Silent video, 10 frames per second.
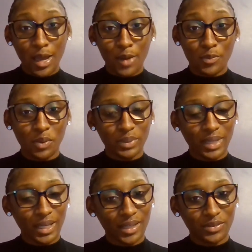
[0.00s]
What we
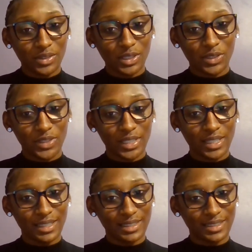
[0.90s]
have here
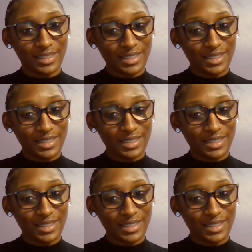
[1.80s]
is